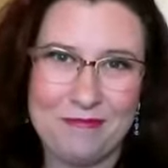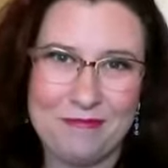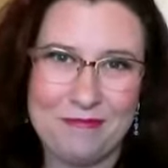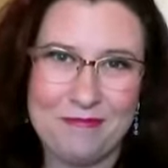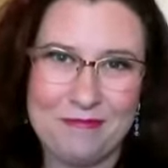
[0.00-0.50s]

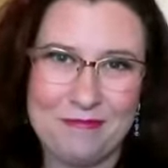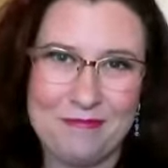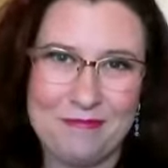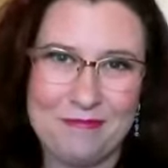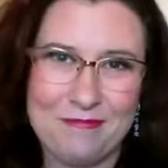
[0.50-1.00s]

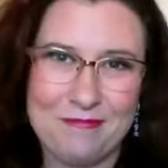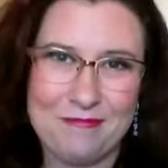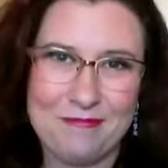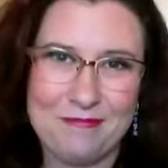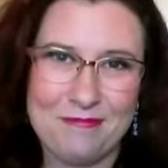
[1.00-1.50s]

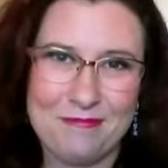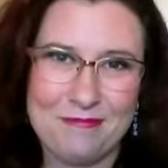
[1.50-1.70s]
Nothing is said.